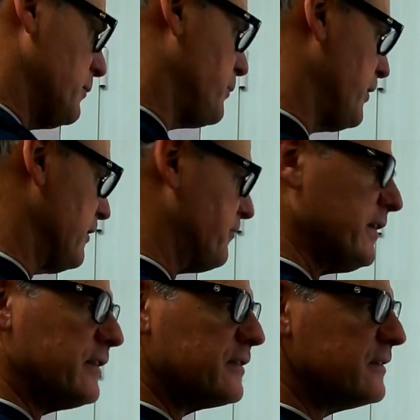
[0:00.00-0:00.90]

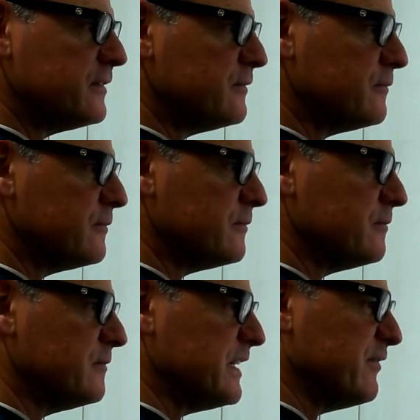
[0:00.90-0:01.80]
perfect,
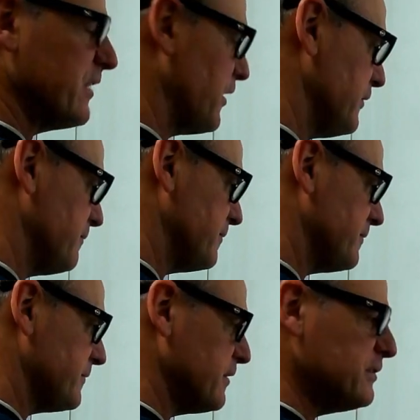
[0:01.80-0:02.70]
even though
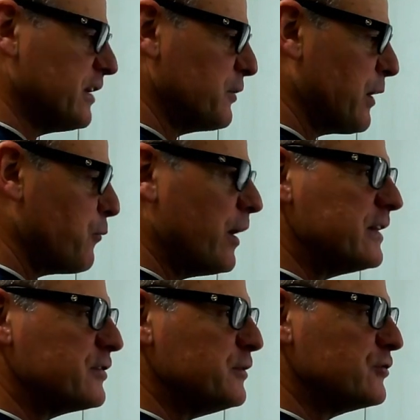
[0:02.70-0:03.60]
there is only one way
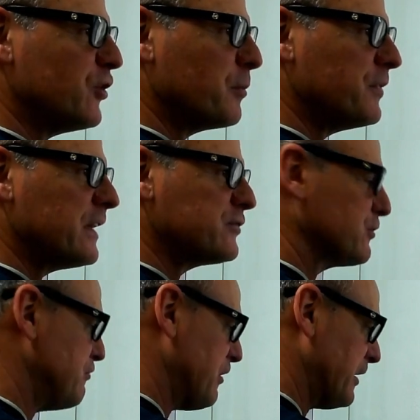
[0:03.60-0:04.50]
to do a job and that's
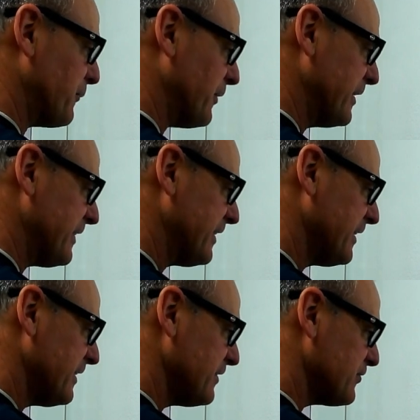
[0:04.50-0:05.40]
the right way.
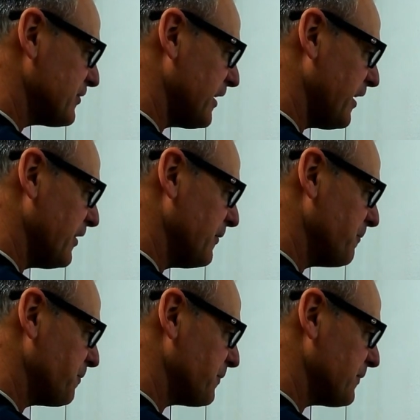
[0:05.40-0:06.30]
So
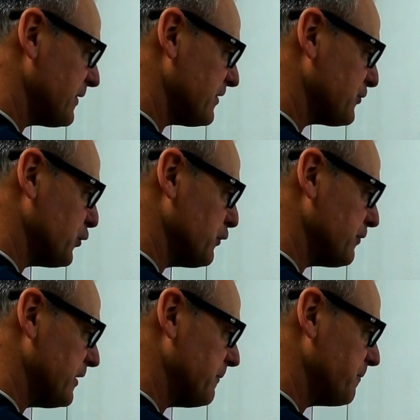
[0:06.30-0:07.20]
that's
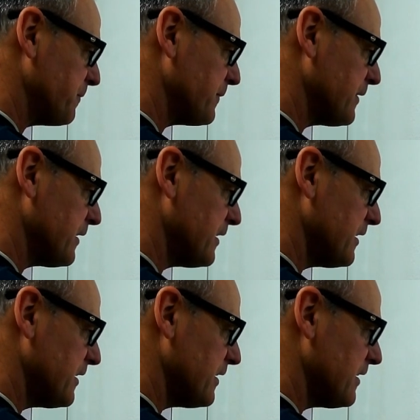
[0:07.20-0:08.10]
sort of
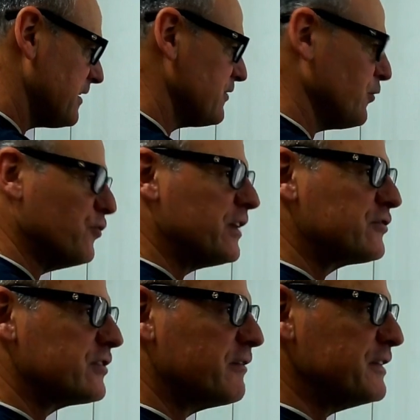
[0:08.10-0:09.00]
not
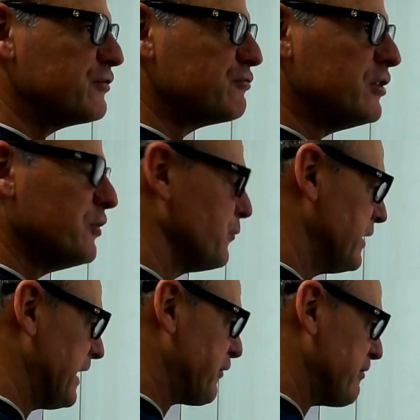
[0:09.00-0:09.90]
necessarily true.
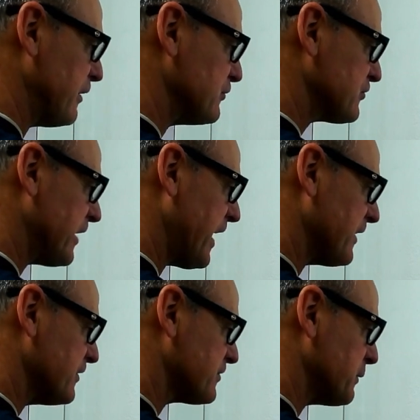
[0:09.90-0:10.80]
We have our own
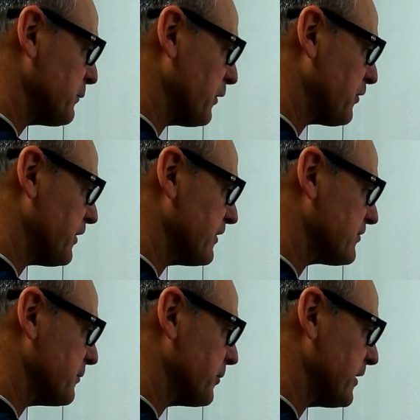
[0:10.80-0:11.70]
standards, so we want
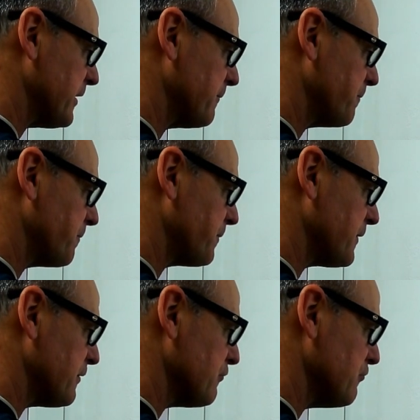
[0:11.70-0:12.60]
things to be
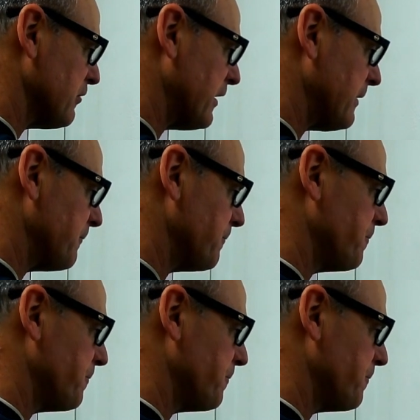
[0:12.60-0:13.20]
right.